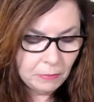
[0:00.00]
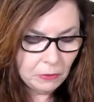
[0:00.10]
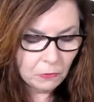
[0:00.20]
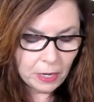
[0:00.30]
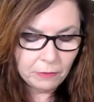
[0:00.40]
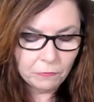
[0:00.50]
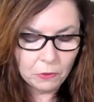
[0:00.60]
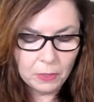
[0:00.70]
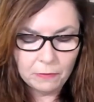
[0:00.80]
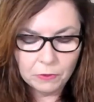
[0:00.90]
been right
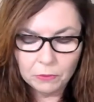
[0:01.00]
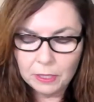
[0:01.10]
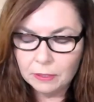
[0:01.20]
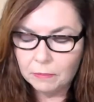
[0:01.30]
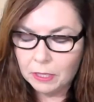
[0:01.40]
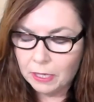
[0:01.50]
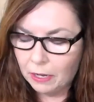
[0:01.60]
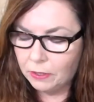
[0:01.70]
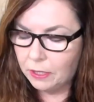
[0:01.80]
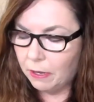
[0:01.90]
for whatever reason but
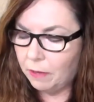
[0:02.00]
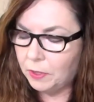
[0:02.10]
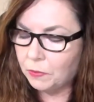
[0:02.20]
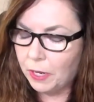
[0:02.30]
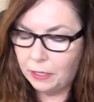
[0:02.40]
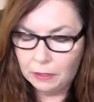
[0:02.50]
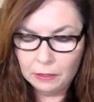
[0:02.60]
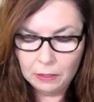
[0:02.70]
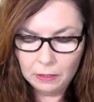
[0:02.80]
now the time is right